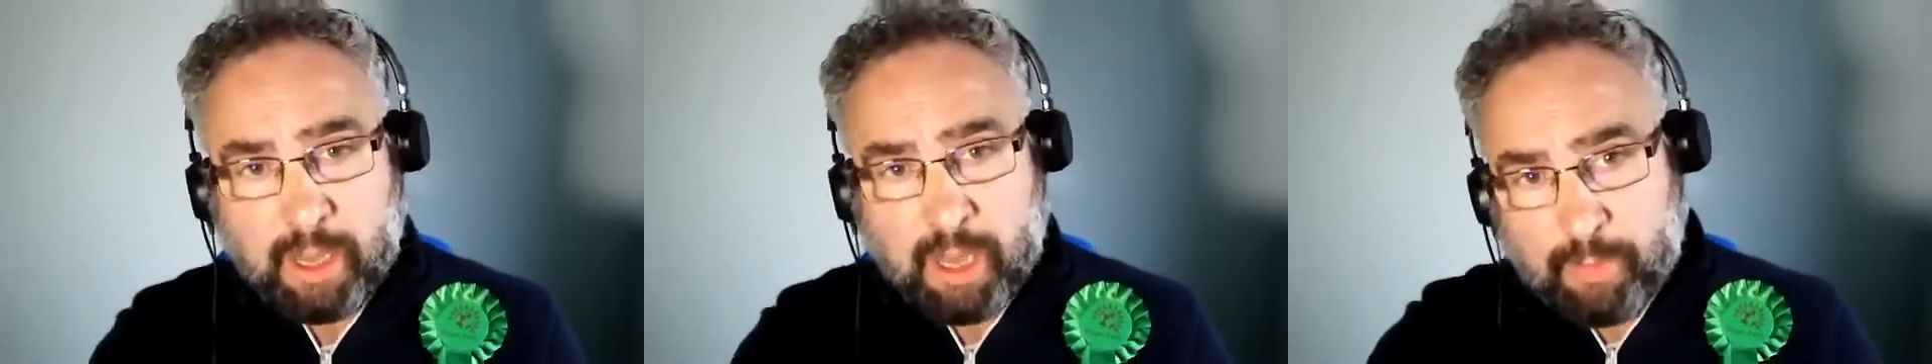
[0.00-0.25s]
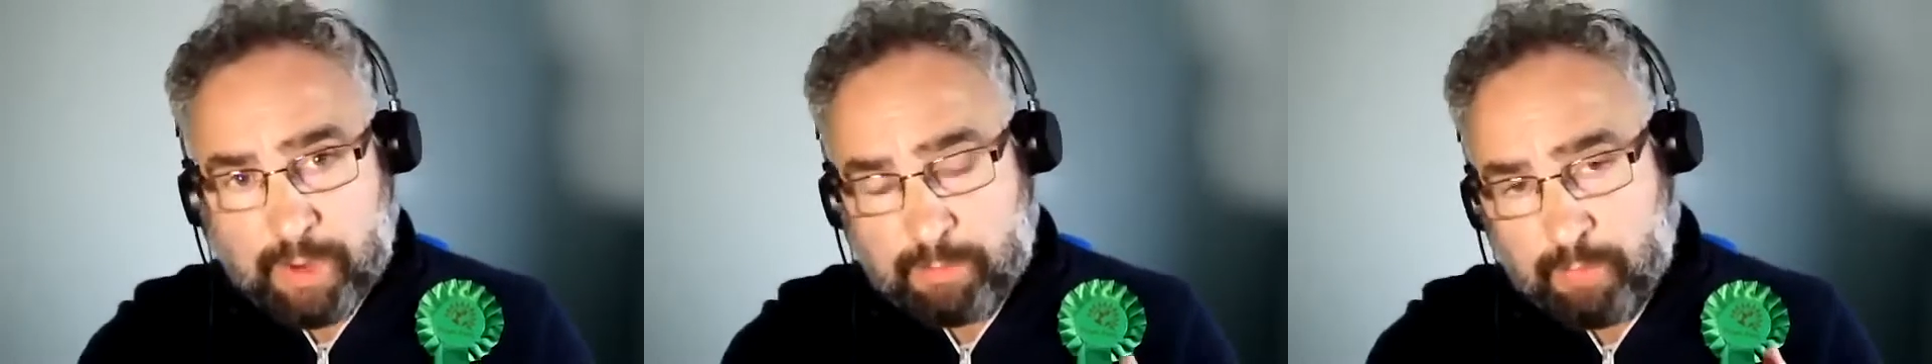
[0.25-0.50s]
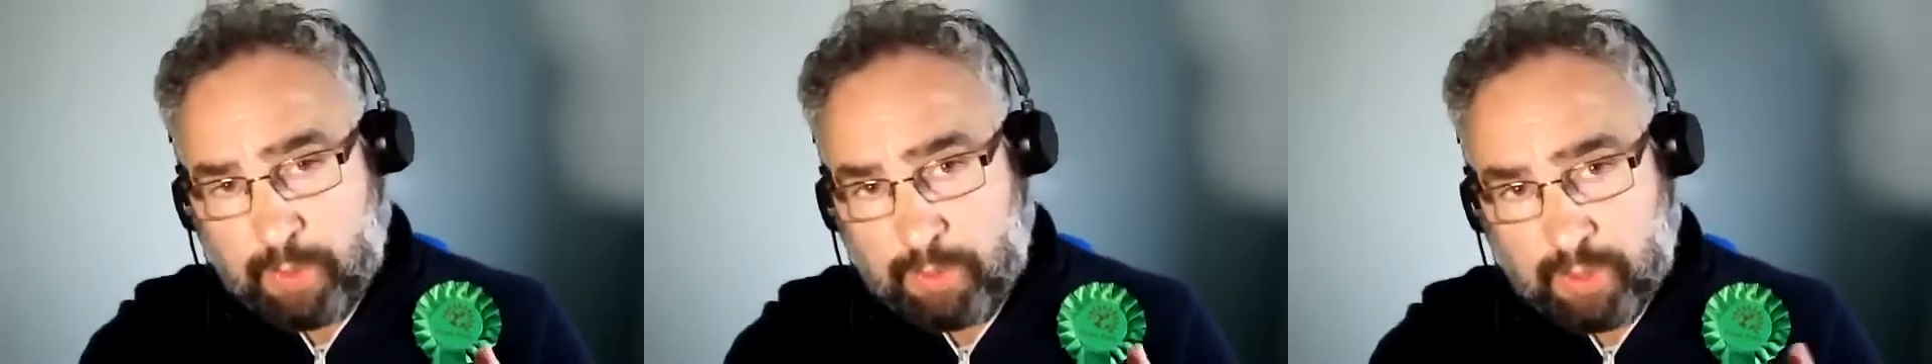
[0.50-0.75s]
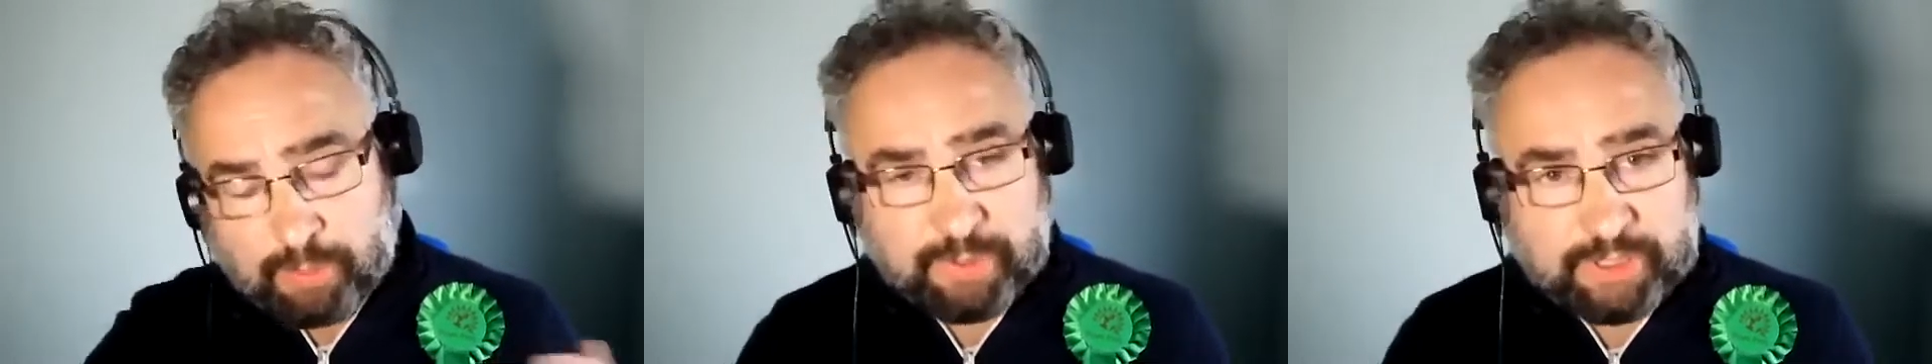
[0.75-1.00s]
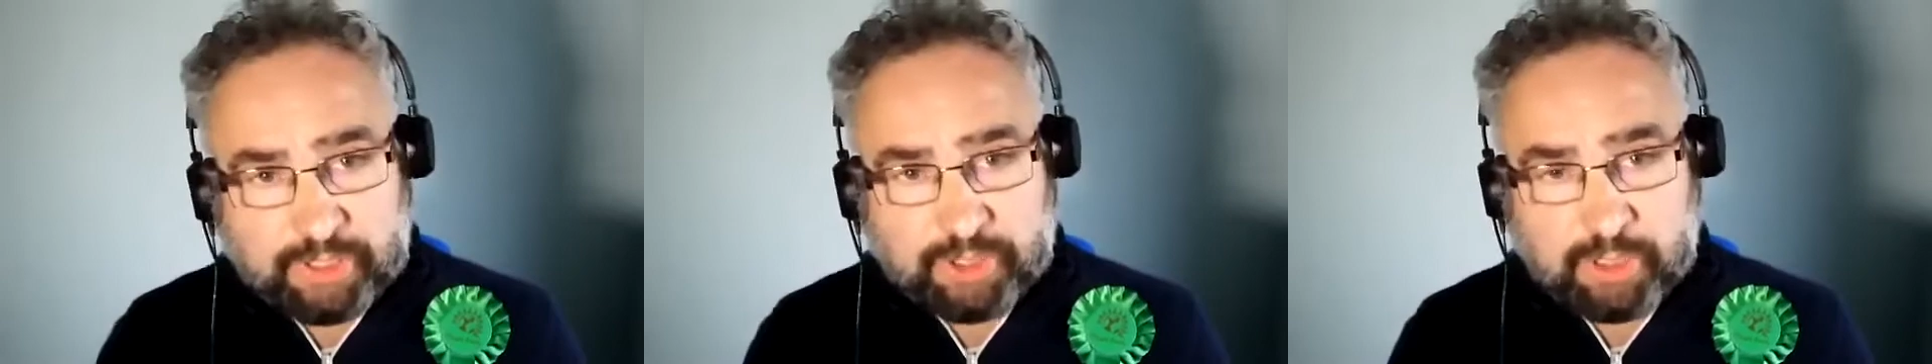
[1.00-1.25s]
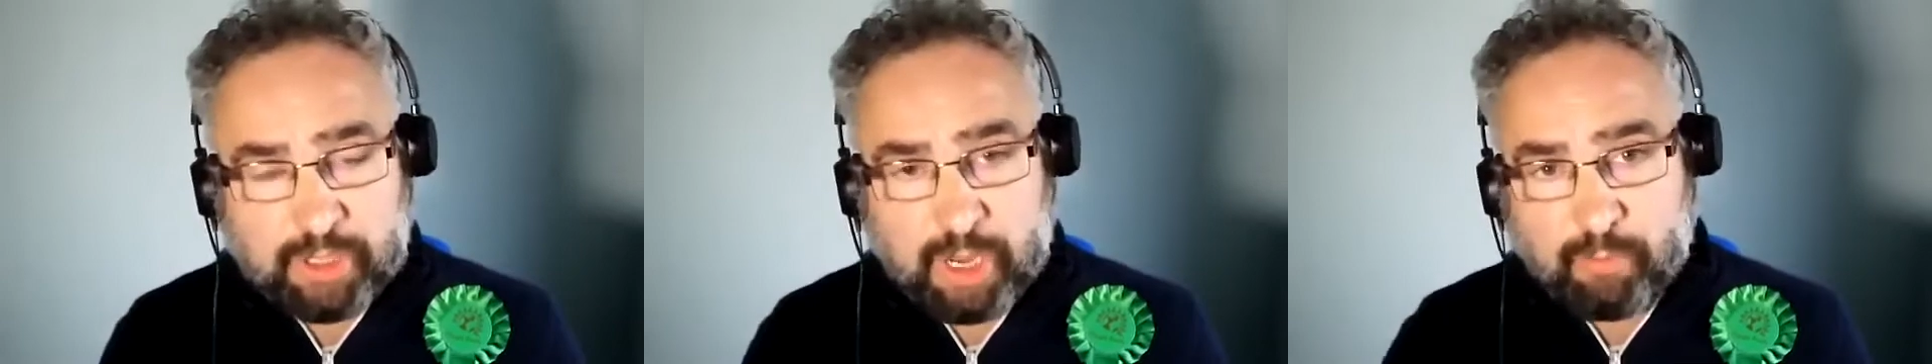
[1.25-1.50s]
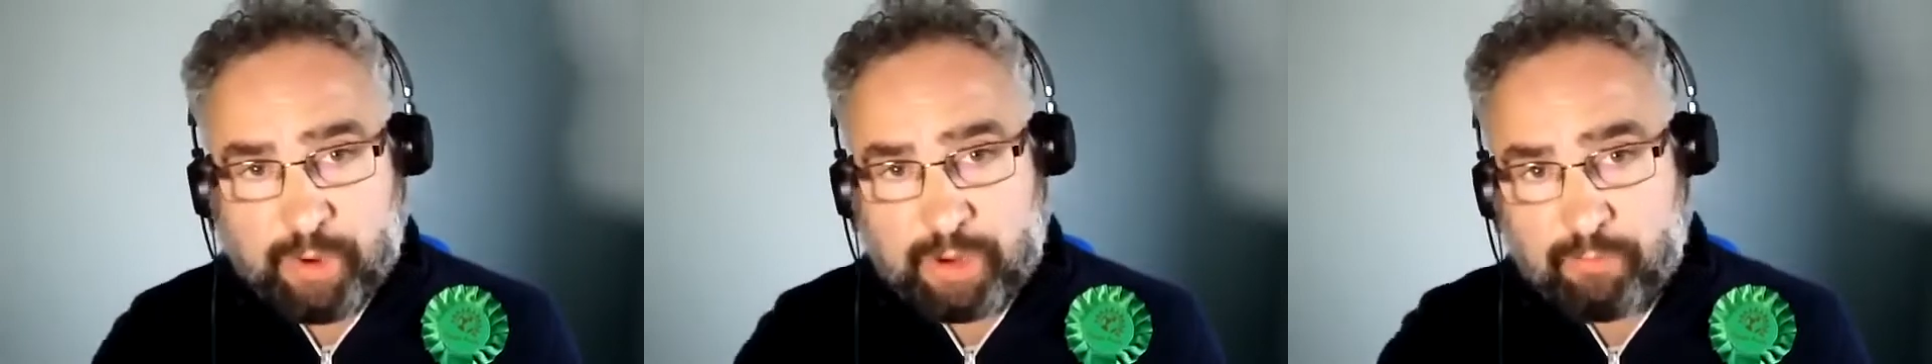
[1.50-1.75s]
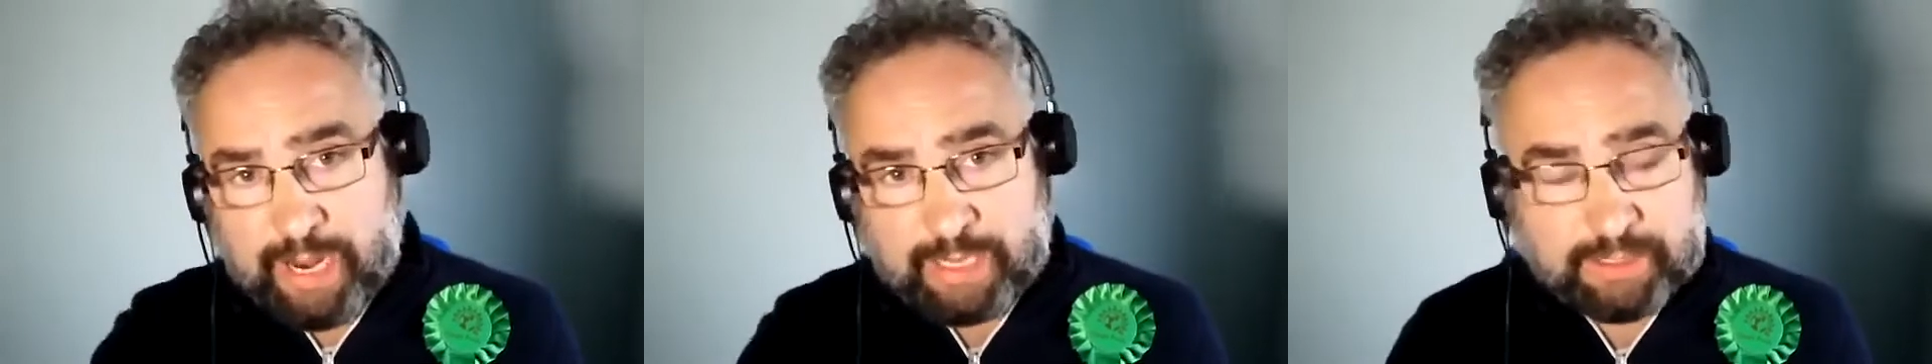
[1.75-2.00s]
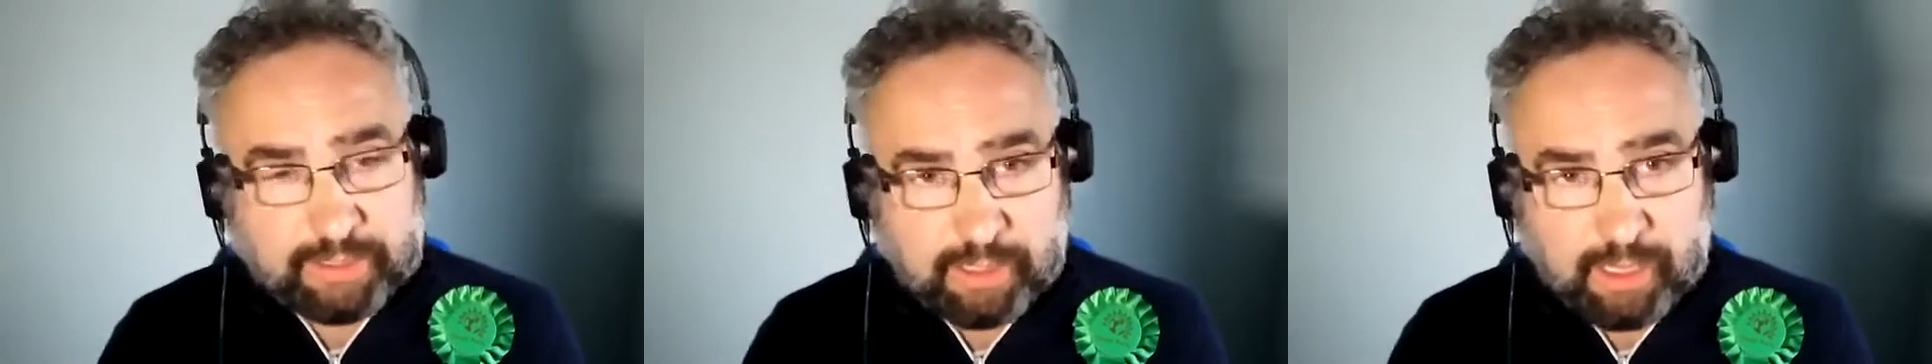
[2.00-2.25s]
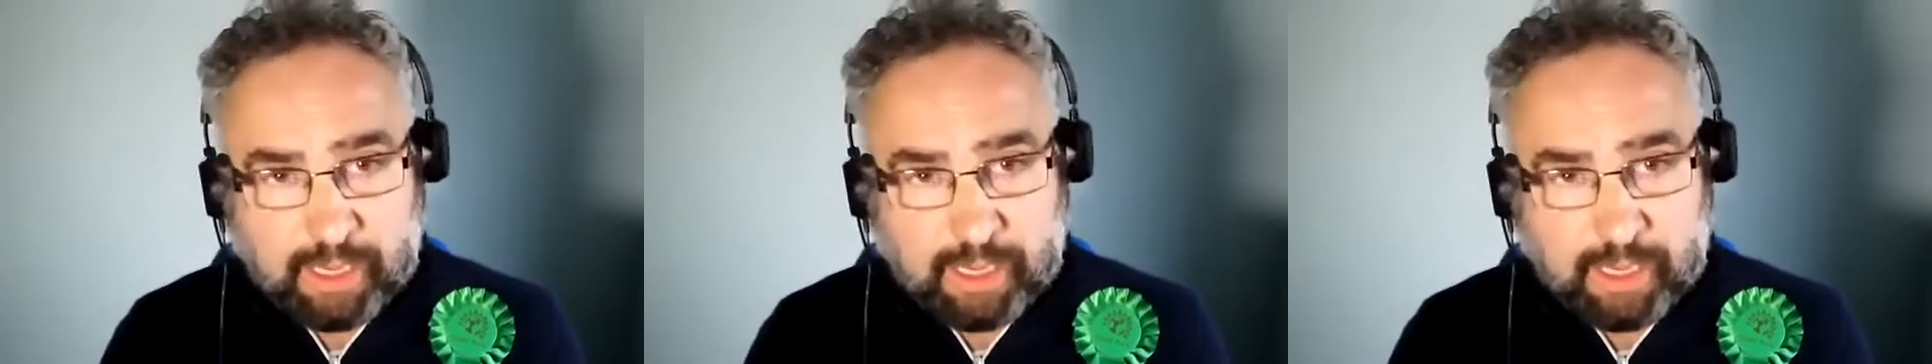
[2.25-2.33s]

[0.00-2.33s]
And we got a petition and we raised